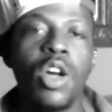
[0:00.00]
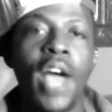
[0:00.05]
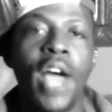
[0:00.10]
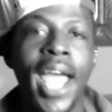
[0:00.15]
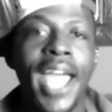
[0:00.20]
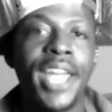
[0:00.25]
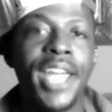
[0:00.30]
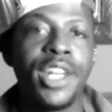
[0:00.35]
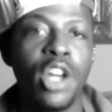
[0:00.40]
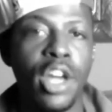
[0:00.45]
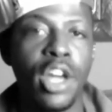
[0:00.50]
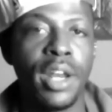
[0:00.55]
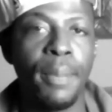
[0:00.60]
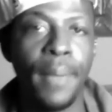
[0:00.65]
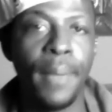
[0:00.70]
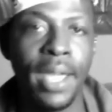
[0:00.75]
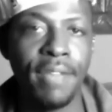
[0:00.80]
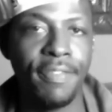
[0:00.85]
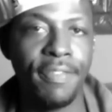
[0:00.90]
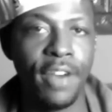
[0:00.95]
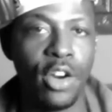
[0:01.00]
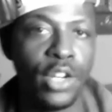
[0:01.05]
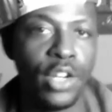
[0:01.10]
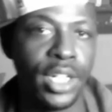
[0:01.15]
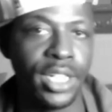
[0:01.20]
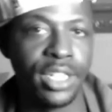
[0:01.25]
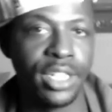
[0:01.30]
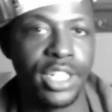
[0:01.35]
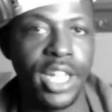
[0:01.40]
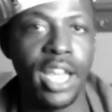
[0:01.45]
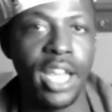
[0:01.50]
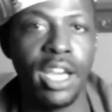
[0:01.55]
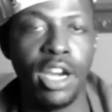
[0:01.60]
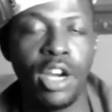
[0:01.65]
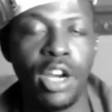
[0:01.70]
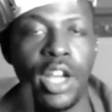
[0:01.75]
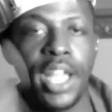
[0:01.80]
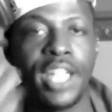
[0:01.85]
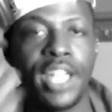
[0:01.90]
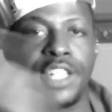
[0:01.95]
Hannah on a payphone in
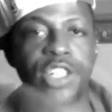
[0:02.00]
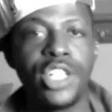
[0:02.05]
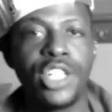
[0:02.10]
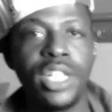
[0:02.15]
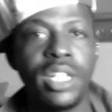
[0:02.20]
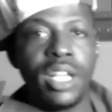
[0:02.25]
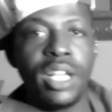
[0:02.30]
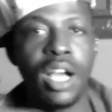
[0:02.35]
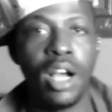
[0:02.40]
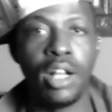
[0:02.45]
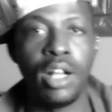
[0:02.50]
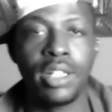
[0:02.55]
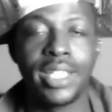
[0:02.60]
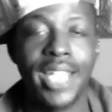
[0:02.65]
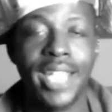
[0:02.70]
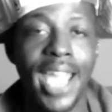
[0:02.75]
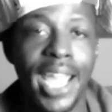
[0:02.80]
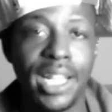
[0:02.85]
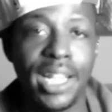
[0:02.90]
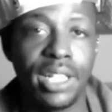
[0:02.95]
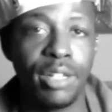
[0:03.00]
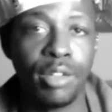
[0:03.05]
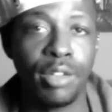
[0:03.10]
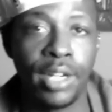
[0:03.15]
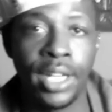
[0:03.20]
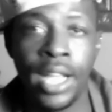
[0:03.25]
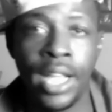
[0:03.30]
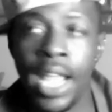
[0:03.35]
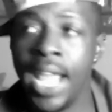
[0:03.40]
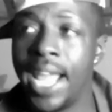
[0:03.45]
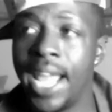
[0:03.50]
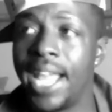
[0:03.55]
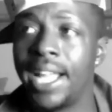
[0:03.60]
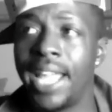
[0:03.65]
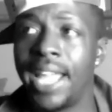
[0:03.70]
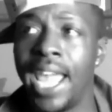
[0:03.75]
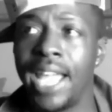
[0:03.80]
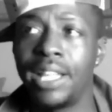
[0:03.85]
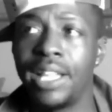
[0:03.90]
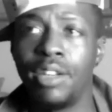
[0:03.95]
jail, and she calls Catherine. And
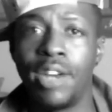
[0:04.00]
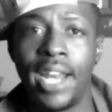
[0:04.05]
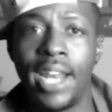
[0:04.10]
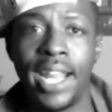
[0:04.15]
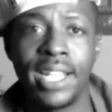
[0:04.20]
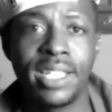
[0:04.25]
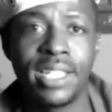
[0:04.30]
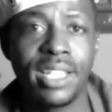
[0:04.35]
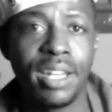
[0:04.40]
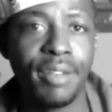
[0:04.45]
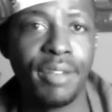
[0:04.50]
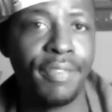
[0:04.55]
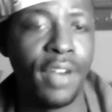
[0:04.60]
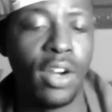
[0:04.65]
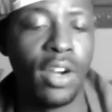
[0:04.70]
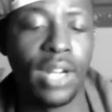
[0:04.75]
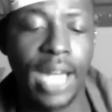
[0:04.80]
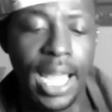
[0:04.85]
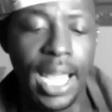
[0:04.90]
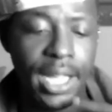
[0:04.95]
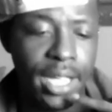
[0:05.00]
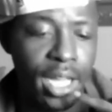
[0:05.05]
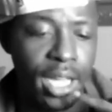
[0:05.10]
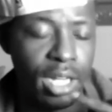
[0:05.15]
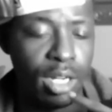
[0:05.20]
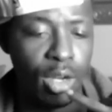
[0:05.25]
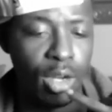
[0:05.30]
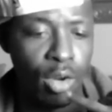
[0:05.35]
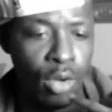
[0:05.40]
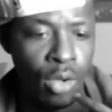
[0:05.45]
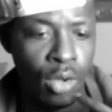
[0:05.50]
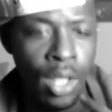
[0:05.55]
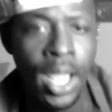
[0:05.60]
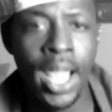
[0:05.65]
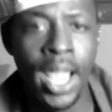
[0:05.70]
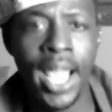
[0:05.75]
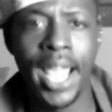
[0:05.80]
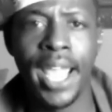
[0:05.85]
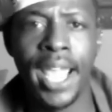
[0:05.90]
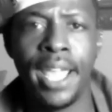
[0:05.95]
Catherine answered the phone like, hello.
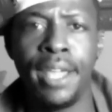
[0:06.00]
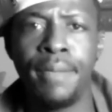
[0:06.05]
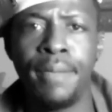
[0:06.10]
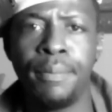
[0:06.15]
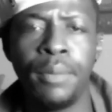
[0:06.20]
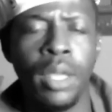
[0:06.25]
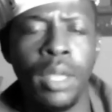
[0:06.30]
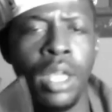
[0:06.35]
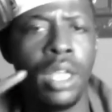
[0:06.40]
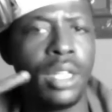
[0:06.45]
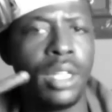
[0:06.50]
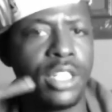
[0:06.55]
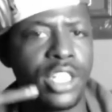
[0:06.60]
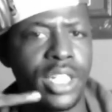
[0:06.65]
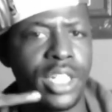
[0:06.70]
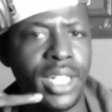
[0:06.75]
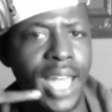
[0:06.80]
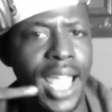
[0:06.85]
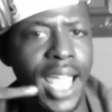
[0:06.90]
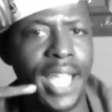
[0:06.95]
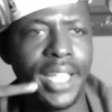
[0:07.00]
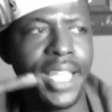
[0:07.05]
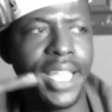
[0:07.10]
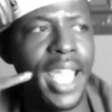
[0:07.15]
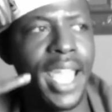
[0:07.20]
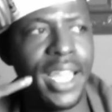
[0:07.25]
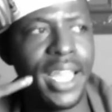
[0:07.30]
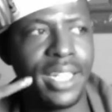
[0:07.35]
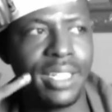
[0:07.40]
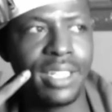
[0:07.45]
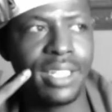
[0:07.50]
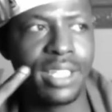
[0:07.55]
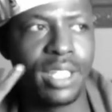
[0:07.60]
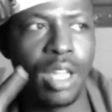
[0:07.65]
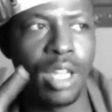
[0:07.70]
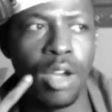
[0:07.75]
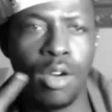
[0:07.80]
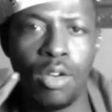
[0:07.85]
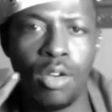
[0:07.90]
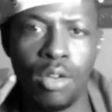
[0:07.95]
And she like, yeah, this,
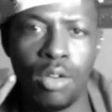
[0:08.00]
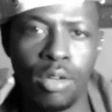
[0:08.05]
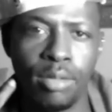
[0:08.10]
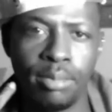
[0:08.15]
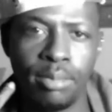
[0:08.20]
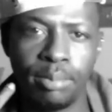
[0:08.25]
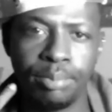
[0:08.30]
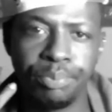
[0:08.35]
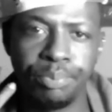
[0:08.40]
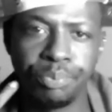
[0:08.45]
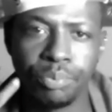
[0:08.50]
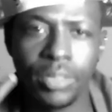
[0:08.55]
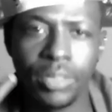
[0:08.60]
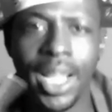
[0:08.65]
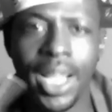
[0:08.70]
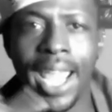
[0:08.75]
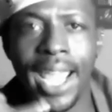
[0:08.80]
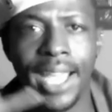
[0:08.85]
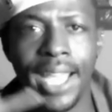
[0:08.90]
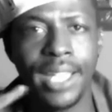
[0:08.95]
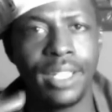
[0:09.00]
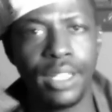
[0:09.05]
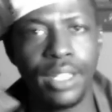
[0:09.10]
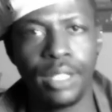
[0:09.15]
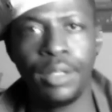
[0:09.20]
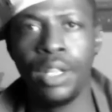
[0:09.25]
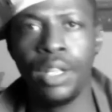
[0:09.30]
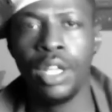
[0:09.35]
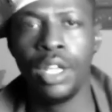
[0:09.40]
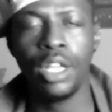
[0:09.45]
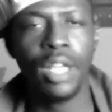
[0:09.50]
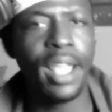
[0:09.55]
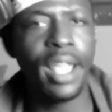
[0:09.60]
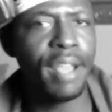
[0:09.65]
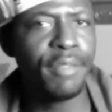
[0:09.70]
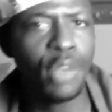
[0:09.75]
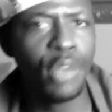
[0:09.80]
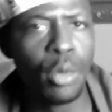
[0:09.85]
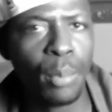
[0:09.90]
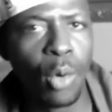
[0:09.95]
Hannah,
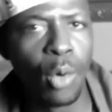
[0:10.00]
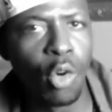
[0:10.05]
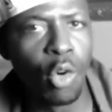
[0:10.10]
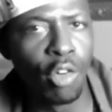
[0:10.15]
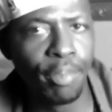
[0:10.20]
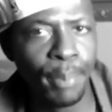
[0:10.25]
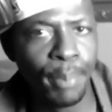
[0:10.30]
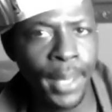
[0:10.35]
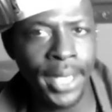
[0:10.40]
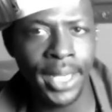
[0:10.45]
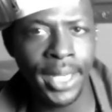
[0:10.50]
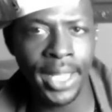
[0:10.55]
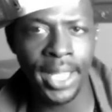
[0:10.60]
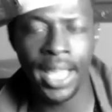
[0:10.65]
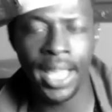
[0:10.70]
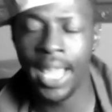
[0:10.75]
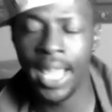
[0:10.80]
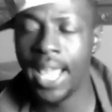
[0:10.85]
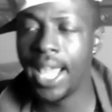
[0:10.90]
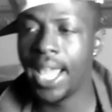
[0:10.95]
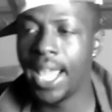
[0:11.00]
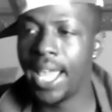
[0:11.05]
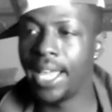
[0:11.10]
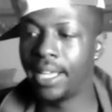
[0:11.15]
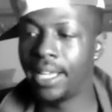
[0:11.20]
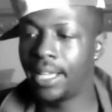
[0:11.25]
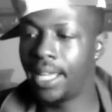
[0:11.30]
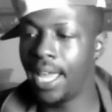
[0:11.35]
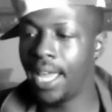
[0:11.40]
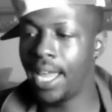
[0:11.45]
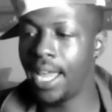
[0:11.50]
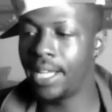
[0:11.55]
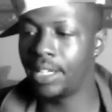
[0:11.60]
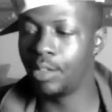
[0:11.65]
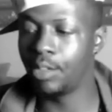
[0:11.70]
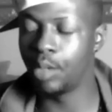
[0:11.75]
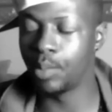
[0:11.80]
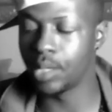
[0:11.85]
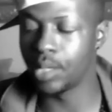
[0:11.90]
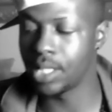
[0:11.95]
have you moved Benny? And
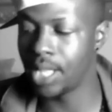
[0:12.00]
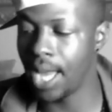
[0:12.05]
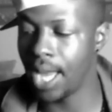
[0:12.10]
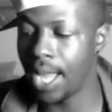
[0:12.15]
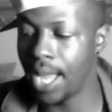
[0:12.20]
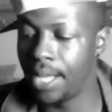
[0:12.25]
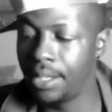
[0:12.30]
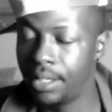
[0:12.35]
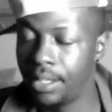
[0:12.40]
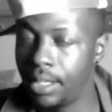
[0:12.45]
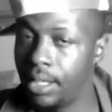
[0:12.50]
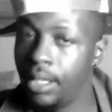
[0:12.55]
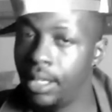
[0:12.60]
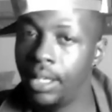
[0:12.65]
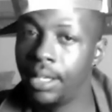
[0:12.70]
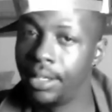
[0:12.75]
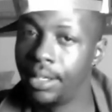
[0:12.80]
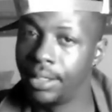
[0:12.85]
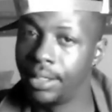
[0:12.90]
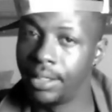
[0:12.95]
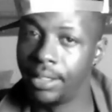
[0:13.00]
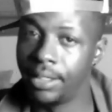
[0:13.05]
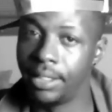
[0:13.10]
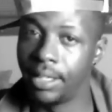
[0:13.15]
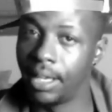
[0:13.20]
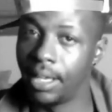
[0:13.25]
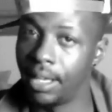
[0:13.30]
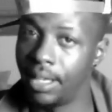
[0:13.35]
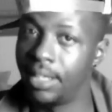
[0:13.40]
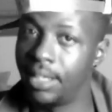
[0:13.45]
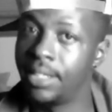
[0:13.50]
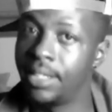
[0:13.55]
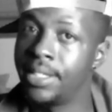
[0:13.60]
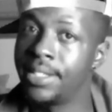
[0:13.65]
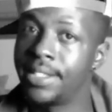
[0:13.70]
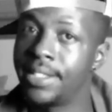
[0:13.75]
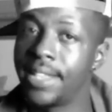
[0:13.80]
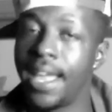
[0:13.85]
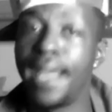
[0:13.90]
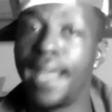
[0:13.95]
Catherine was like,
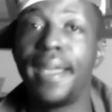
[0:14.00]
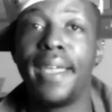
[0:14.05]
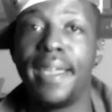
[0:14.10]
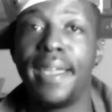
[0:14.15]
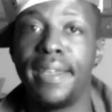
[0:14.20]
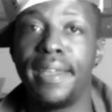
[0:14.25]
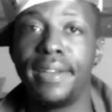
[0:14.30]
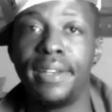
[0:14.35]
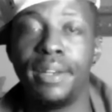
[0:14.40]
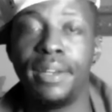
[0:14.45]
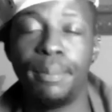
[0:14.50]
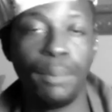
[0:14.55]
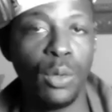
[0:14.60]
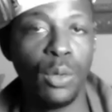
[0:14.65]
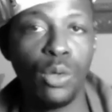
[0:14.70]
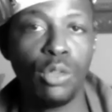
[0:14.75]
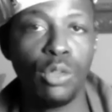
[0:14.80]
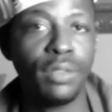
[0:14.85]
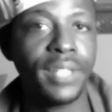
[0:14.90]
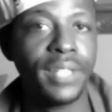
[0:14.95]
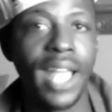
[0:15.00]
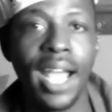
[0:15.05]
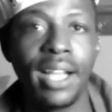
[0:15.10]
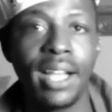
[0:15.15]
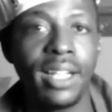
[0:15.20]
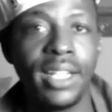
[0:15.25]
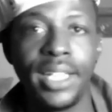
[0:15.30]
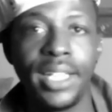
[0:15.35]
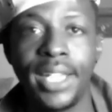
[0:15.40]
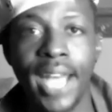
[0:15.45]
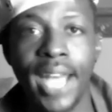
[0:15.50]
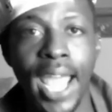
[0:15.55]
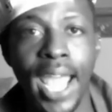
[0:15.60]
yes, I had him moved. I couldn't